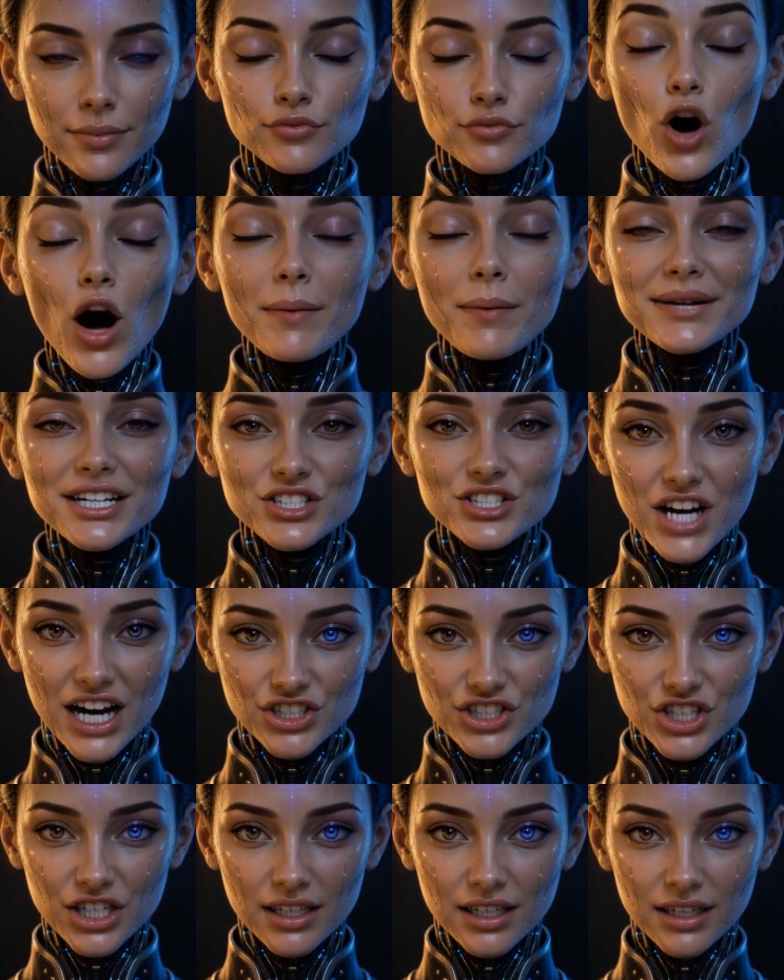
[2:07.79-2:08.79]
Prompt
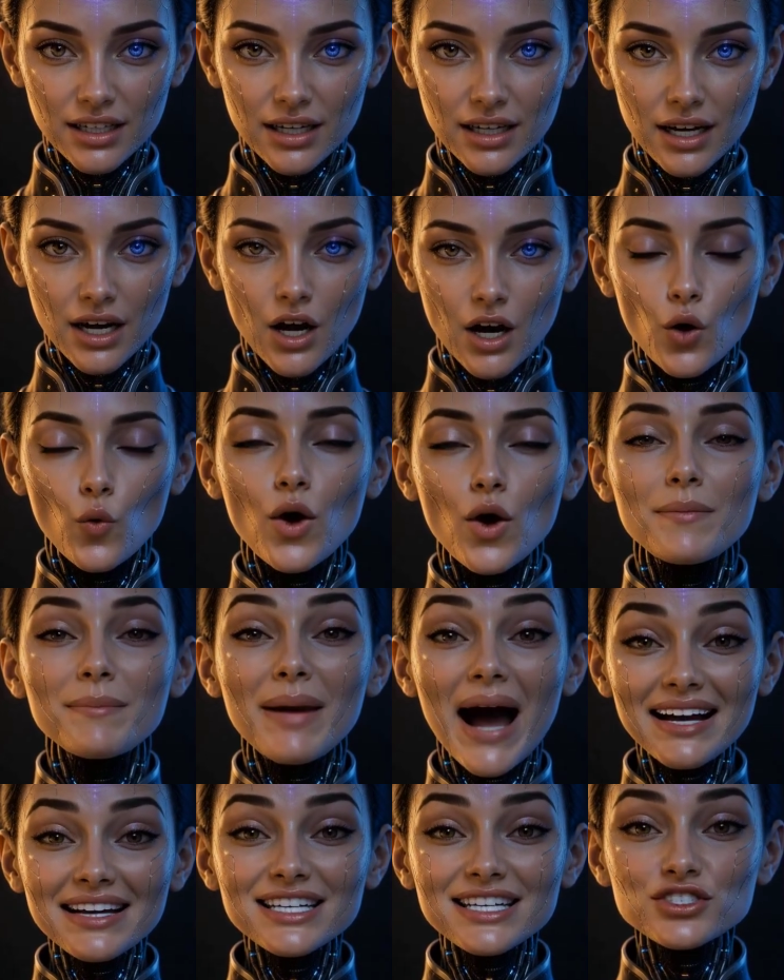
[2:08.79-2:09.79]
injection. When
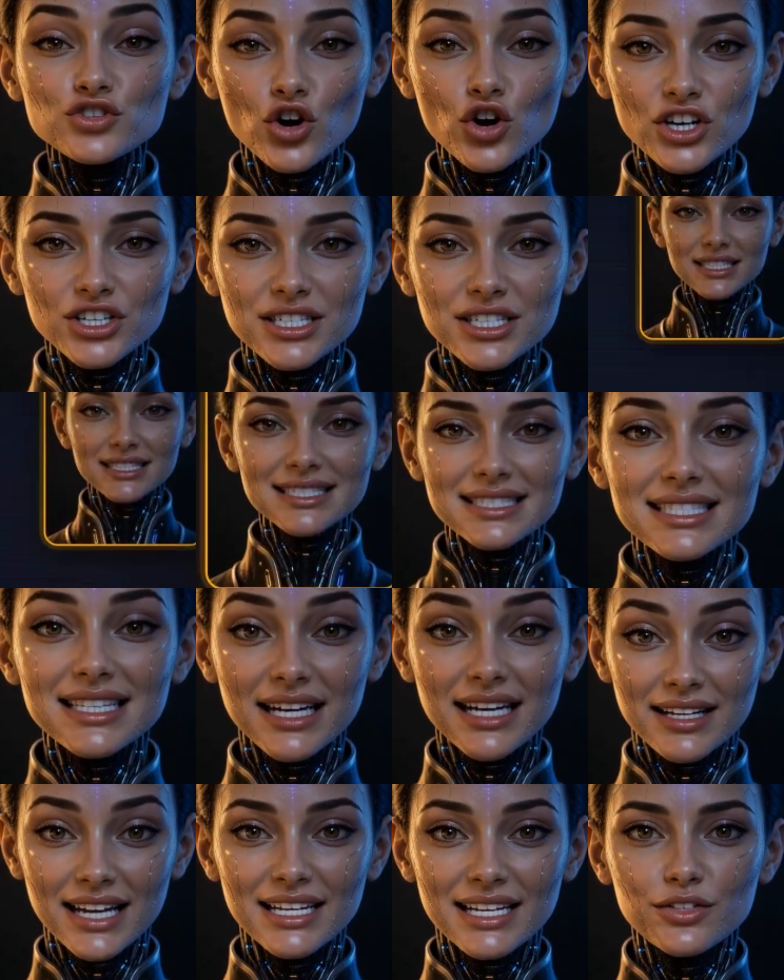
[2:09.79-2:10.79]
bad instructions
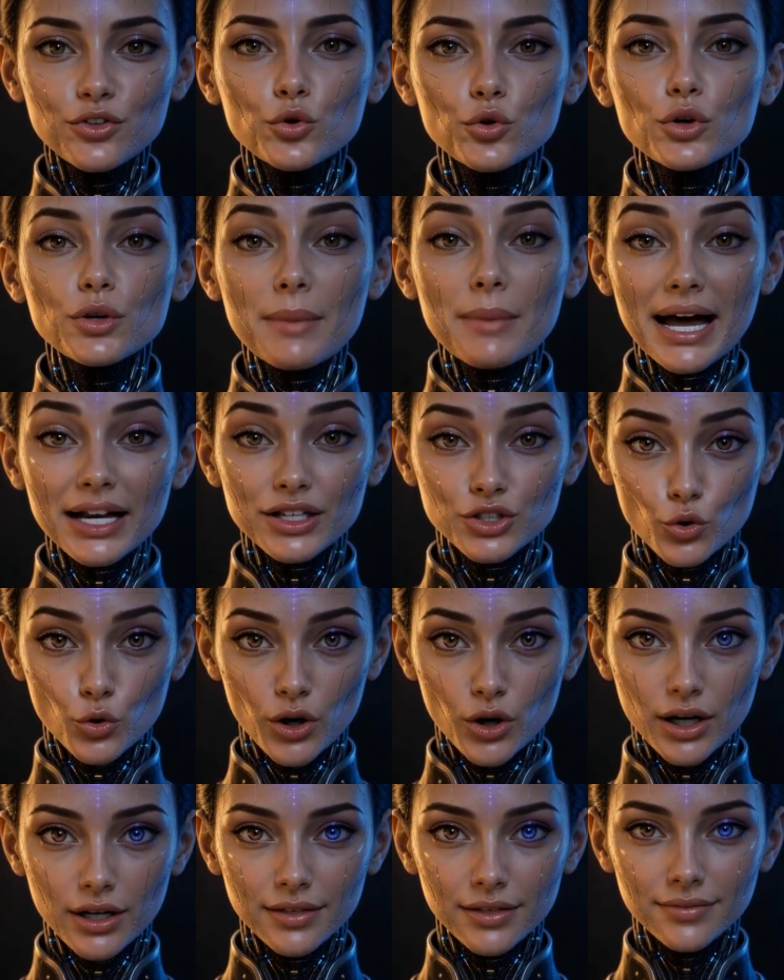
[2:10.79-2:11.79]
sneak in through the back
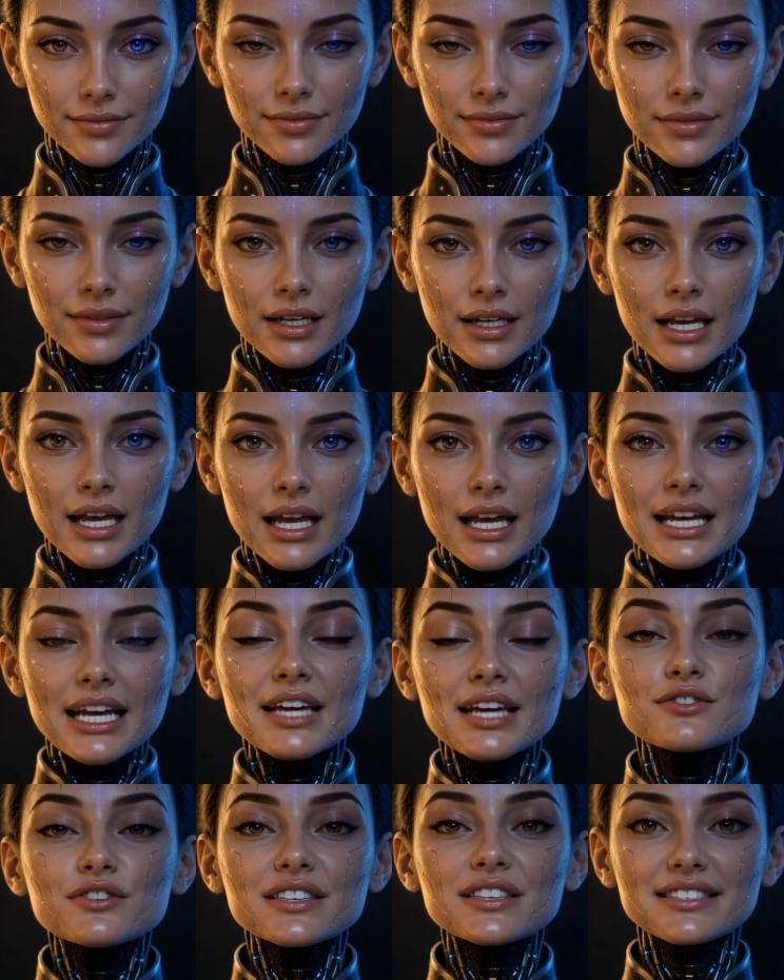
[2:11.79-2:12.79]
door.
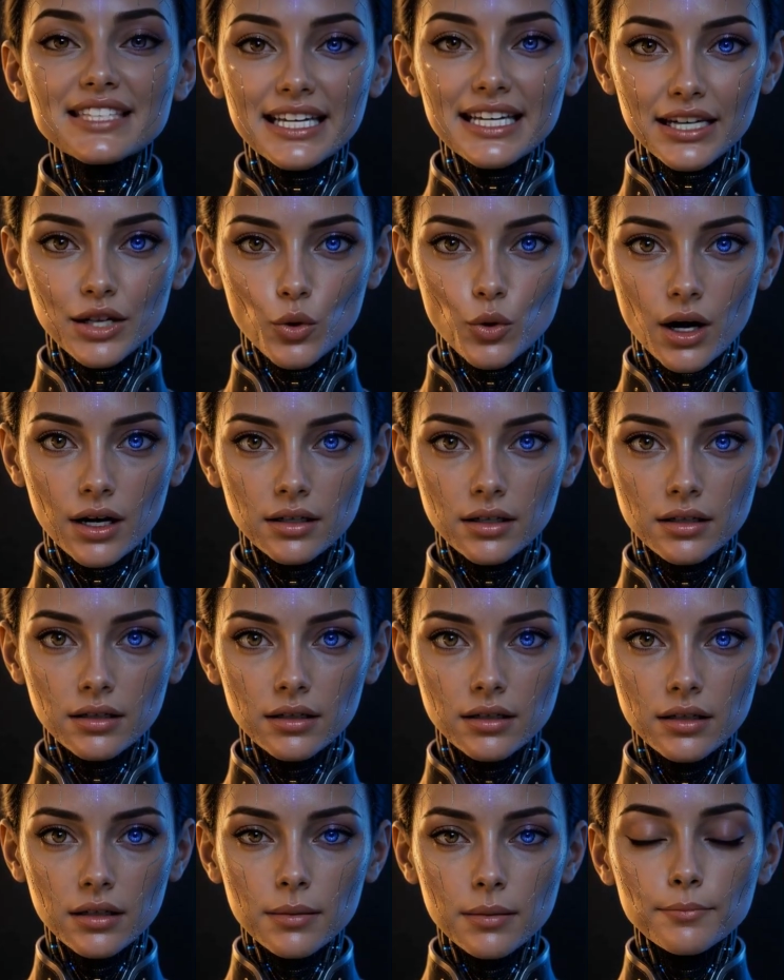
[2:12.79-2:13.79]
Here's a sneaky one.
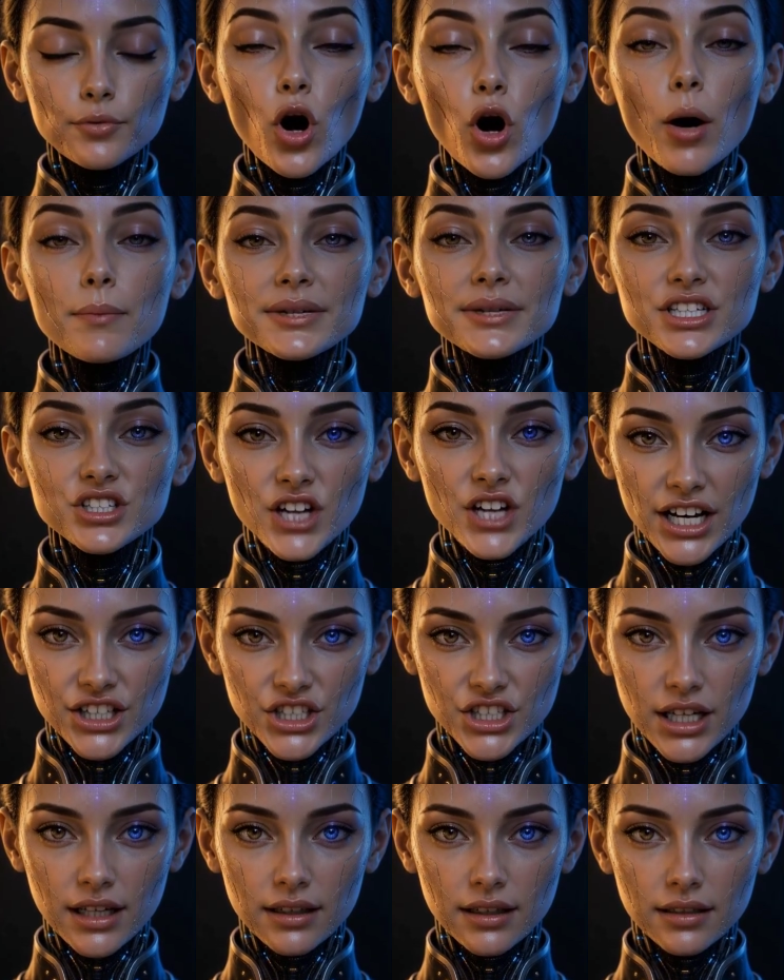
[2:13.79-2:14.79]
Prompt
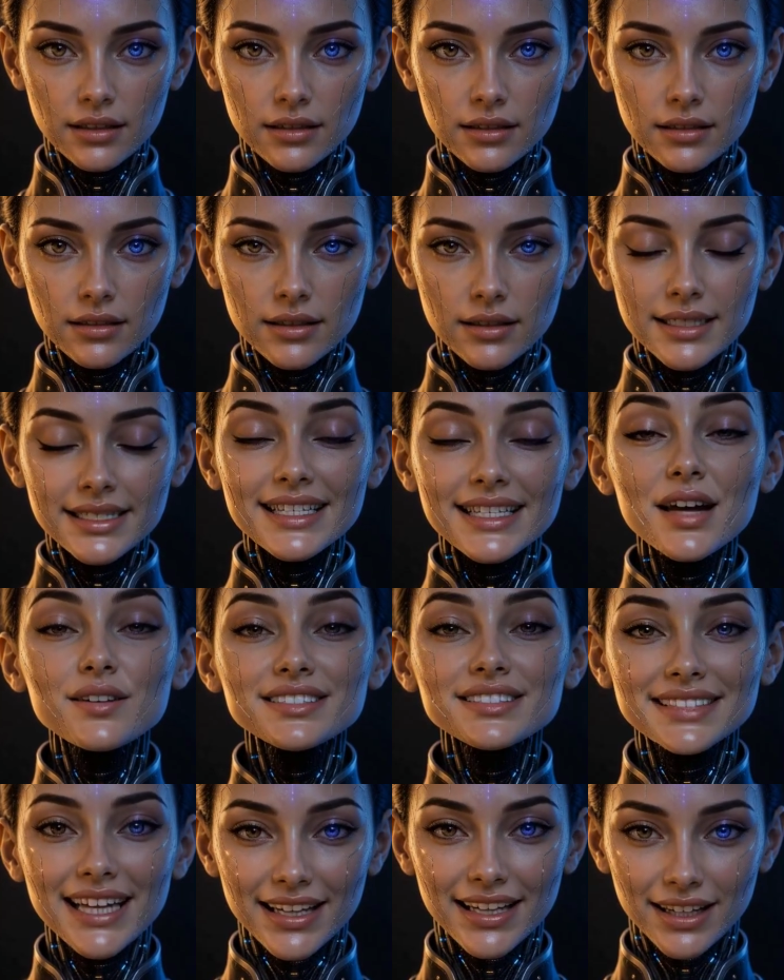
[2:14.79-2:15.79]
injection.
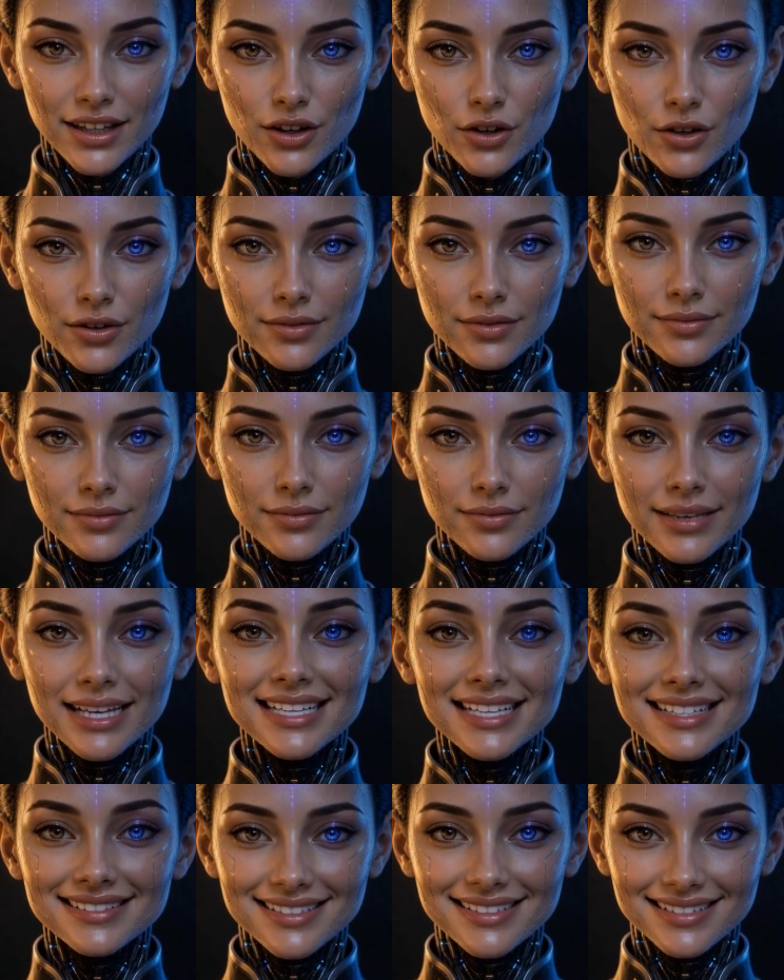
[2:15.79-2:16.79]
Sounds technical.
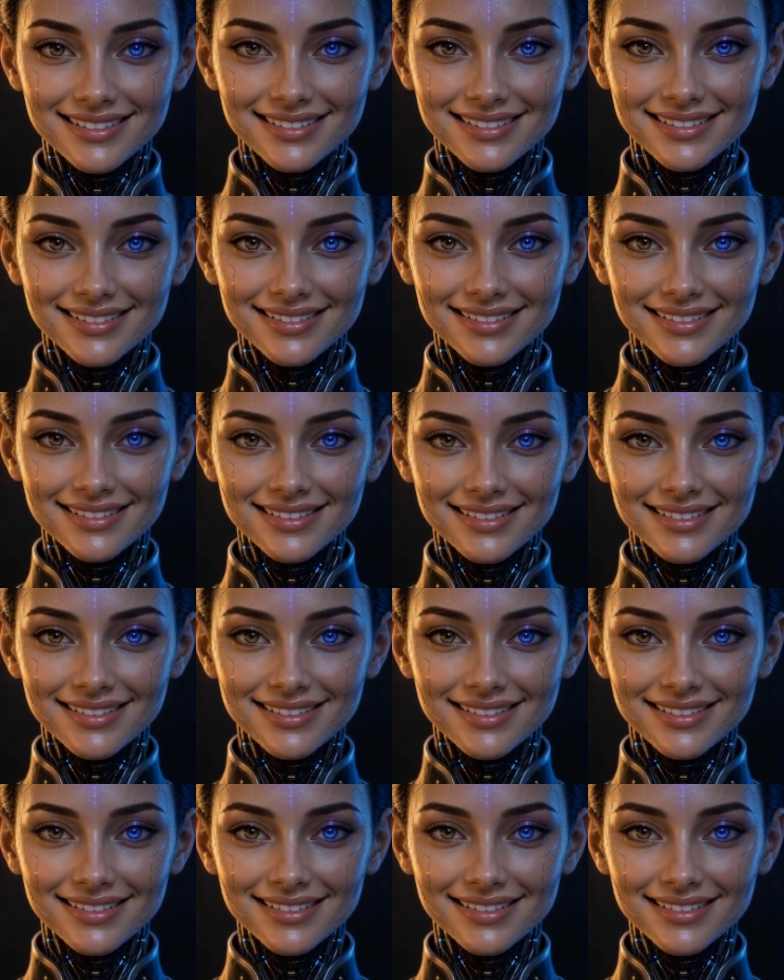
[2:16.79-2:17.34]
It isn't.